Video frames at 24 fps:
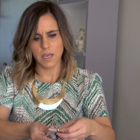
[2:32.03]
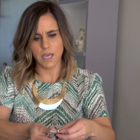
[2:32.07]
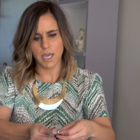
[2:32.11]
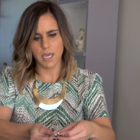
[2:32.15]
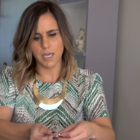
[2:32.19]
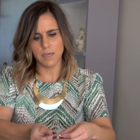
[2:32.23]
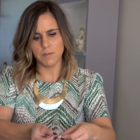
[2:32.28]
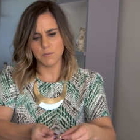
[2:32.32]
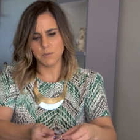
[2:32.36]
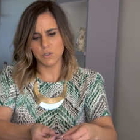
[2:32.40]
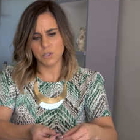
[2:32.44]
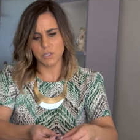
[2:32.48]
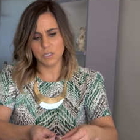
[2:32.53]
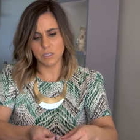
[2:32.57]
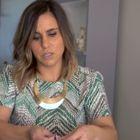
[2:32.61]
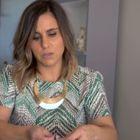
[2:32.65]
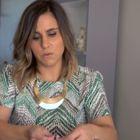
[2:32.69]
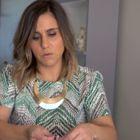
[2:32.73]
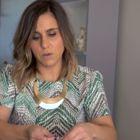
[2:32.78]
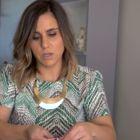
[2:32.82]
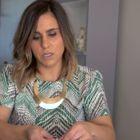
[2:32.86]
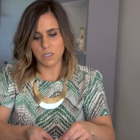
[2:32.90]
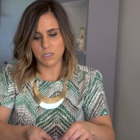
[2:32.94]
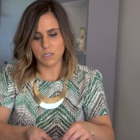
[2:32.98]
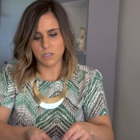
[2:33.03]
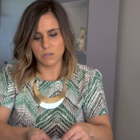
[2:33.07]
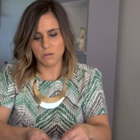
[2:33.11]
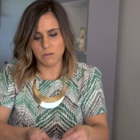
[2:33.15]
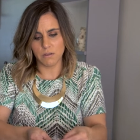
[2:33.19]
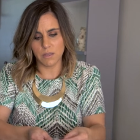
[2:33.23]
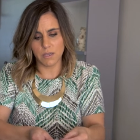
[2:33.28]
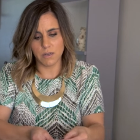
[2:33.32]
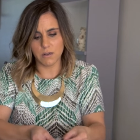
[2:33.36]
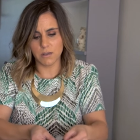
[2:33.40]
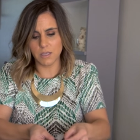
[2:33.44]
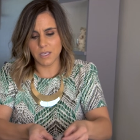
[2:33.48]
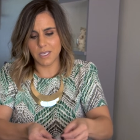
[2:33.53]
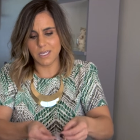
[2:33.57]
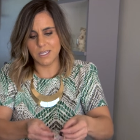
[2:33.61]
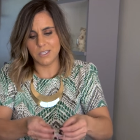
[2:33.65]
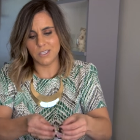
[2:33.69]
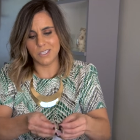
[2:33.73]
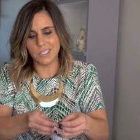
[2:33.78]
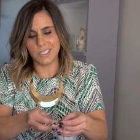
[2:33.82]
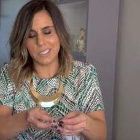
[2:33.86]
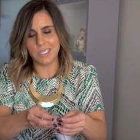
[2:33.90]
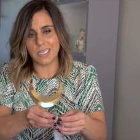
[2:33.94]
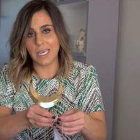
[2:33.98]
I'm just going to literally
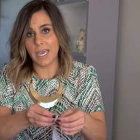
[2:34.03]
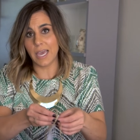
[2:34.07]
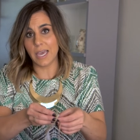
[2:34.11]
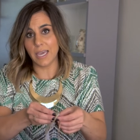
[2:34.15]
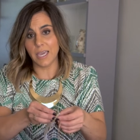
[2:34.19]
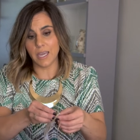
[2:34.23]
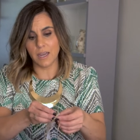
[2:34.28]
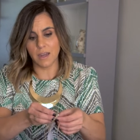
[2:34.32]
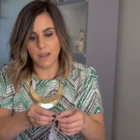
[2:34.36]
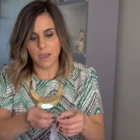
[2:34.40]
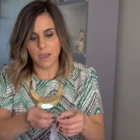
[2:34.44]
just tie a